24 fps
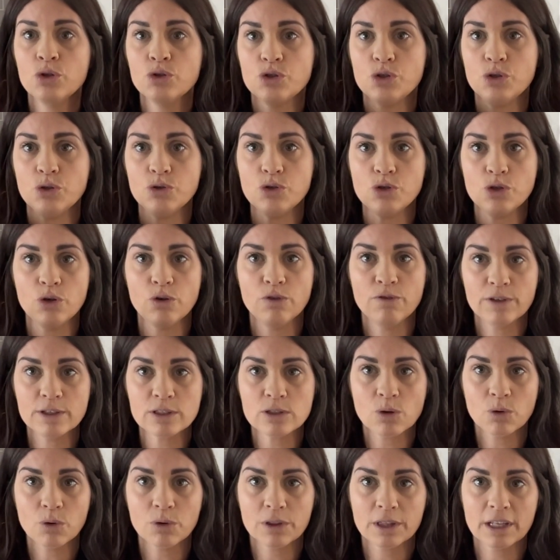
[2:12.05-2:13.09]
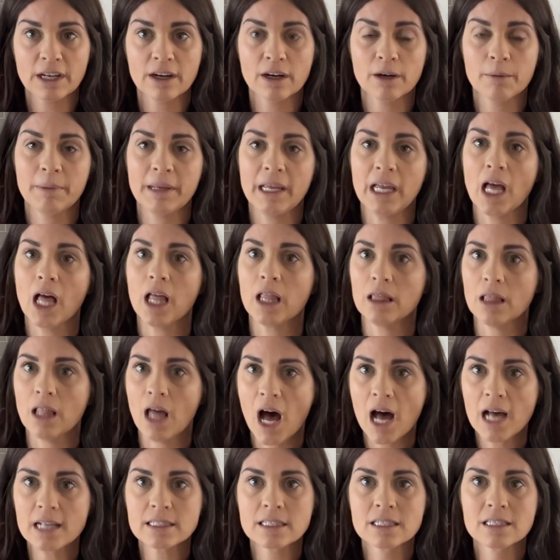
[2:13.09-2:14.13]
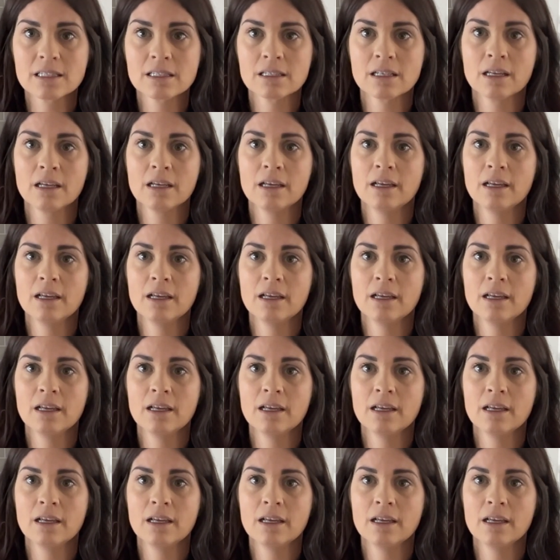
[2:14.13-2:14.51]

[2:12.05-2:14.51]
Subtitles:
to do physical therapy, lots